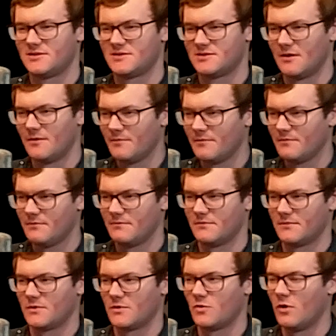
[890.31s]
some
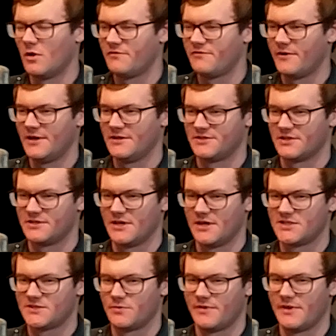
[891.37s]
qualified
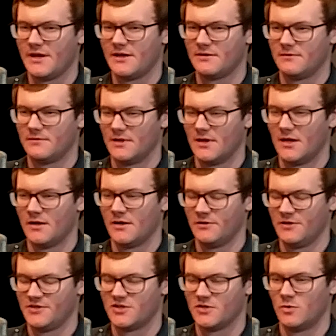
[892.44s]
success with that,
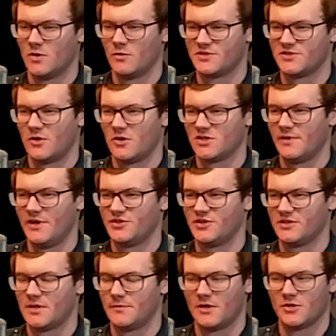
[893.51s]
or at least there were with SARS
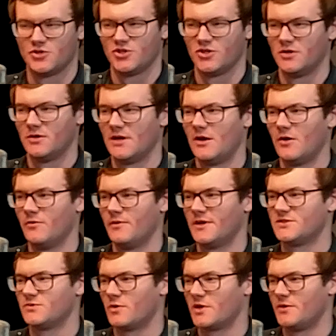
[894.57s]
patients. I'm not sure how
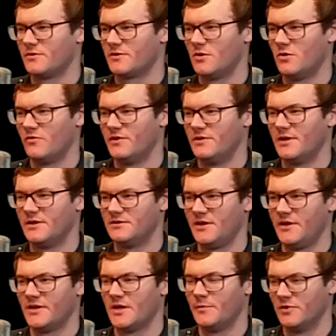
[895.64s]
that's working with
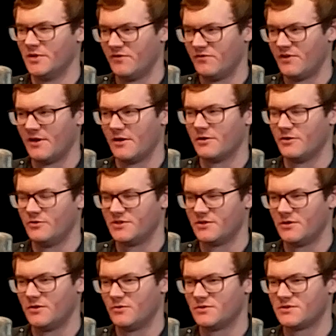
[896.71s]
COVID-19. I believe they are
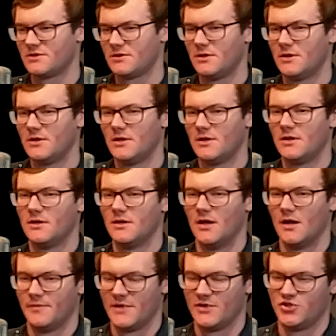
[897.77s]
using those,
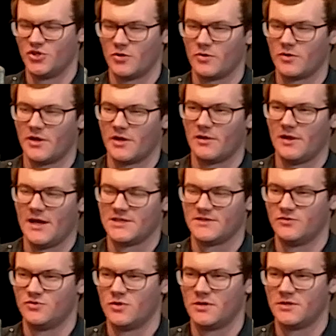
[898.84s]
that general kind of
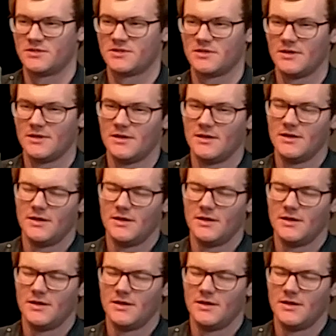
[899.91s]
class of drugs.